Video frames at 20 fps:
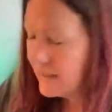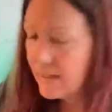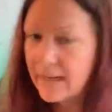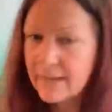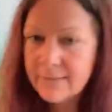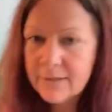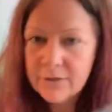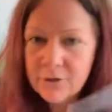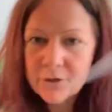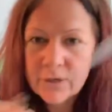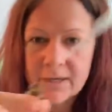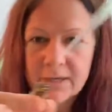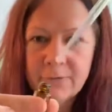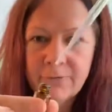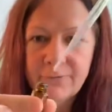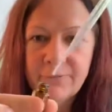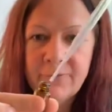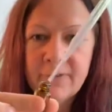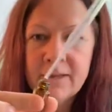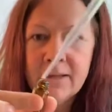and then you're going to
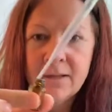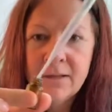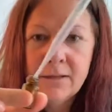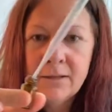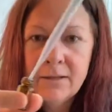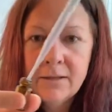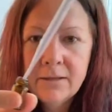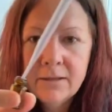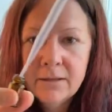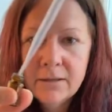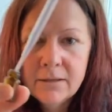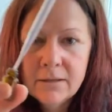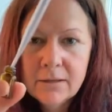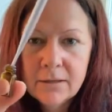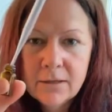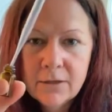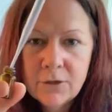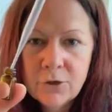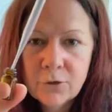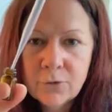fill
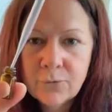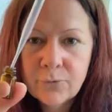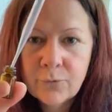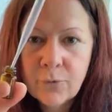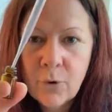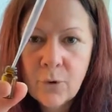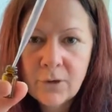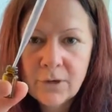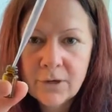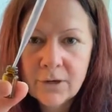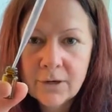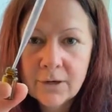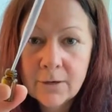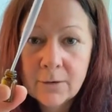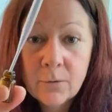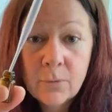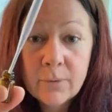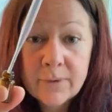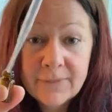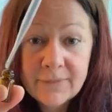your
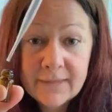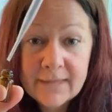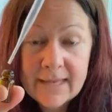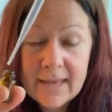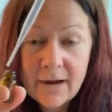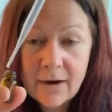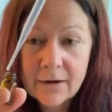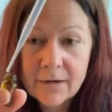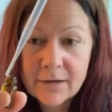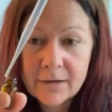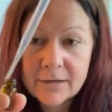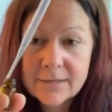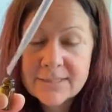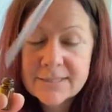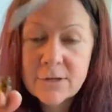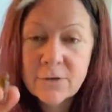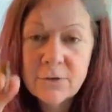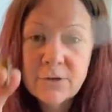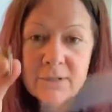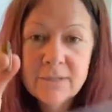roller with the carrier.
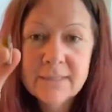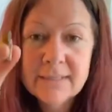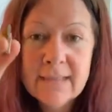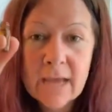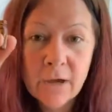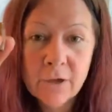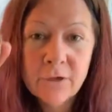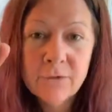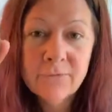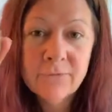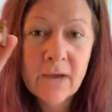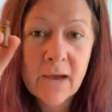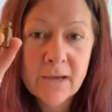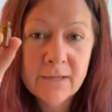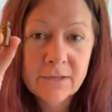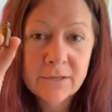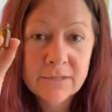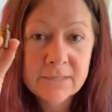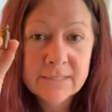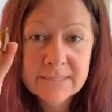So now you've
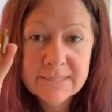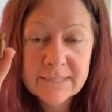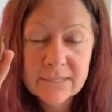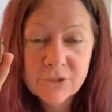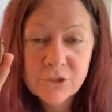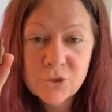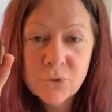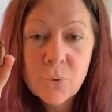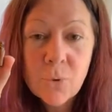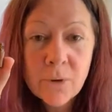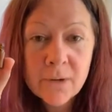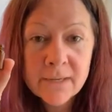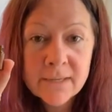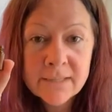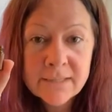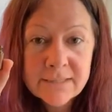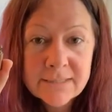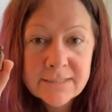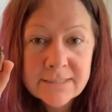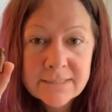got your essential
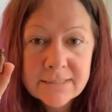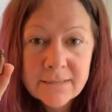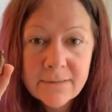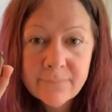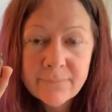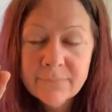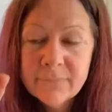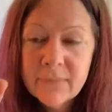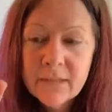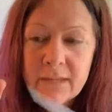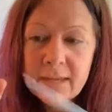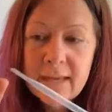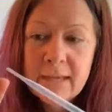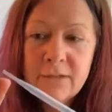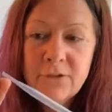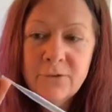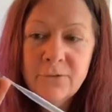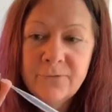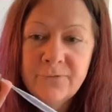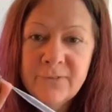oils
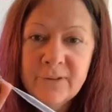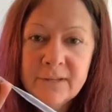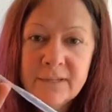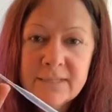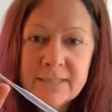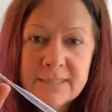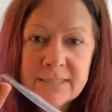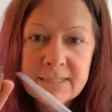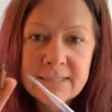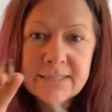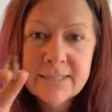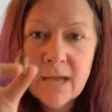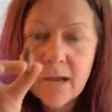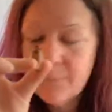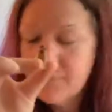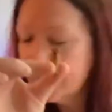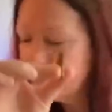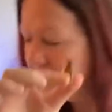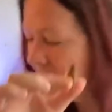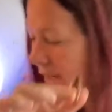and you've filled it to the
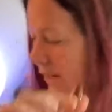top with